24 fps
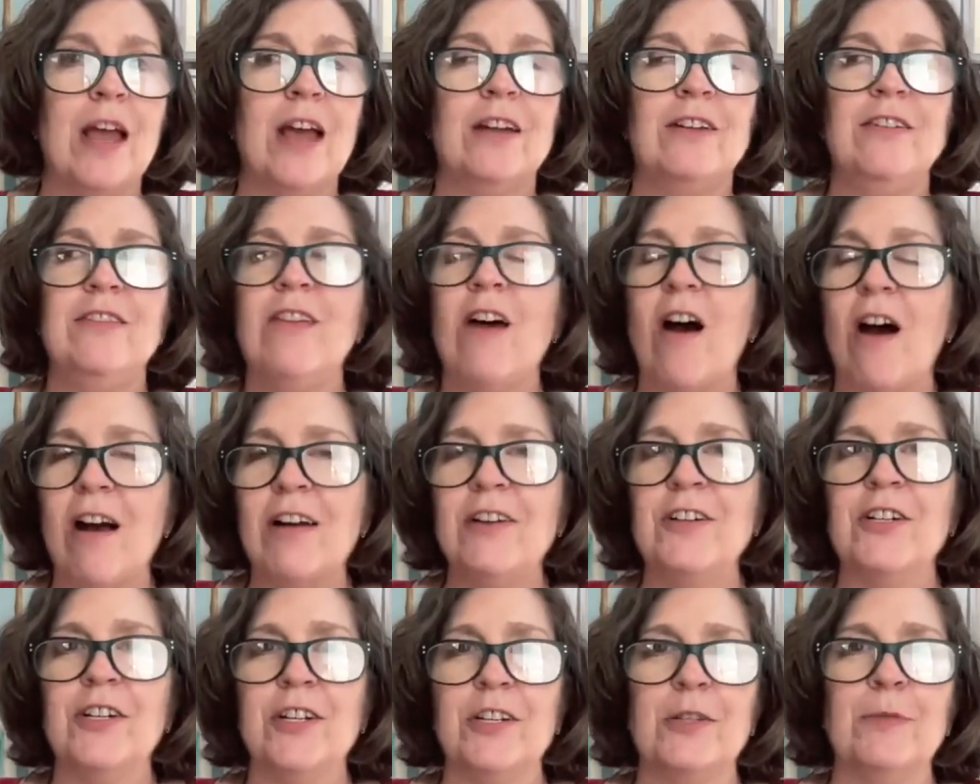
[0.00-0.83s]

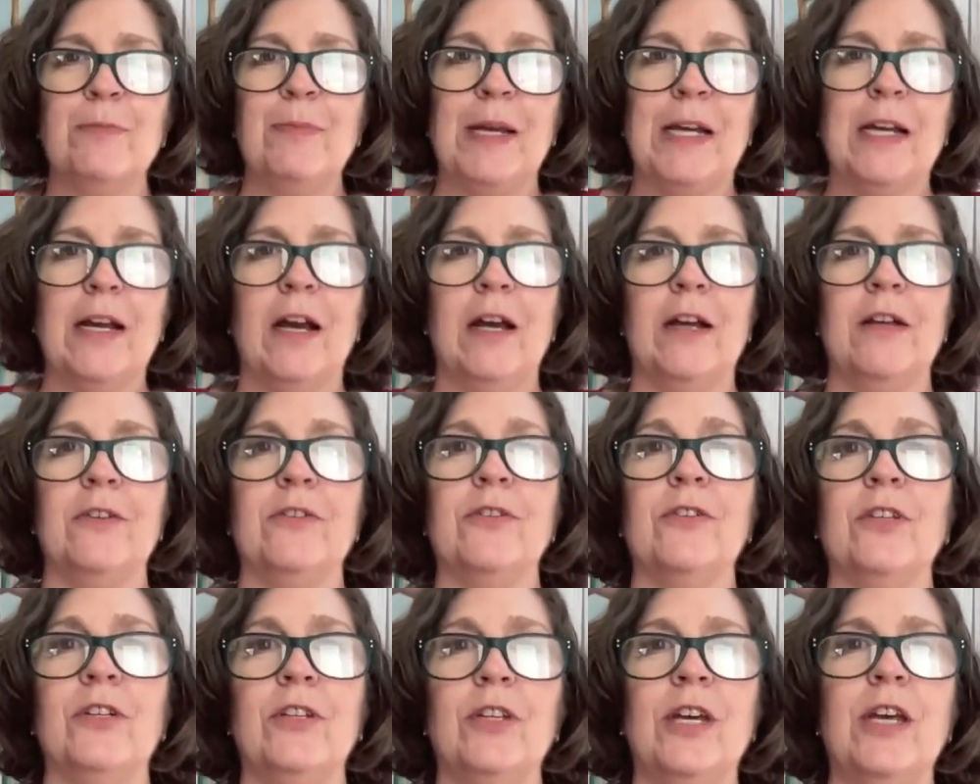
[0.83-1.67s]
Not just
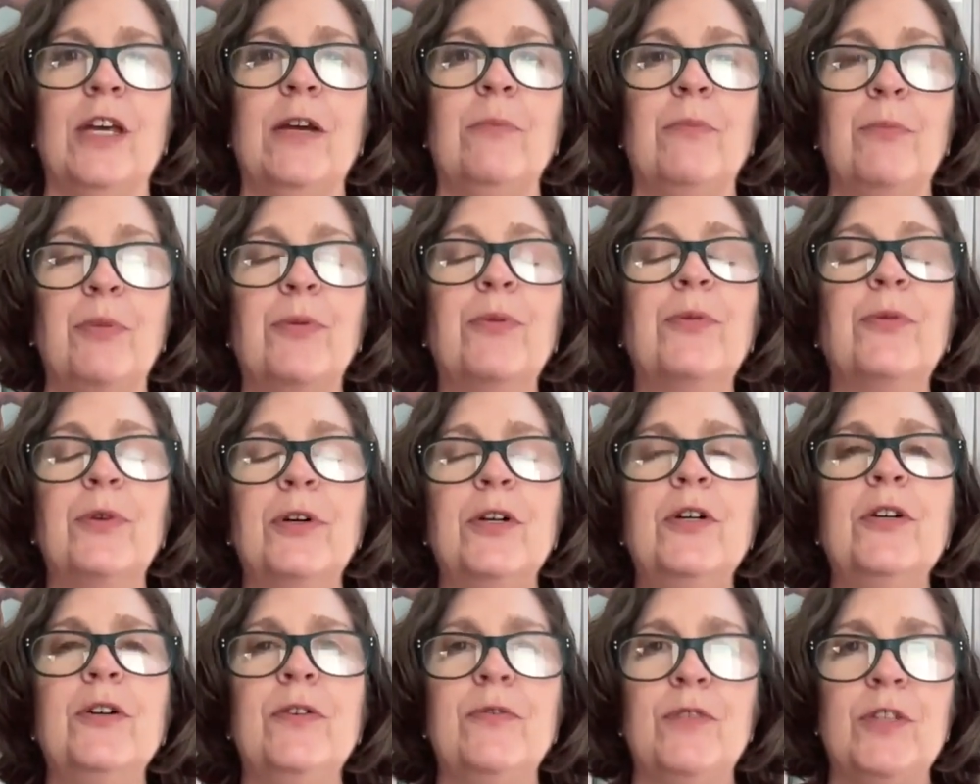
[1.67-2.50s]
because it
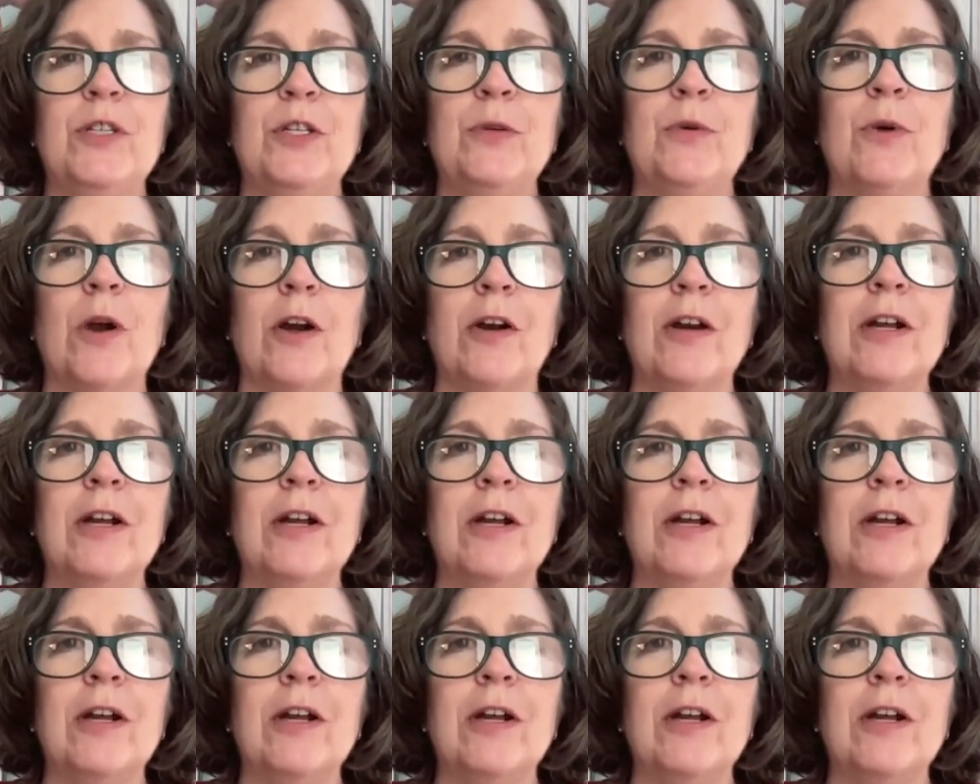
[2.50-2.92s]
proves you are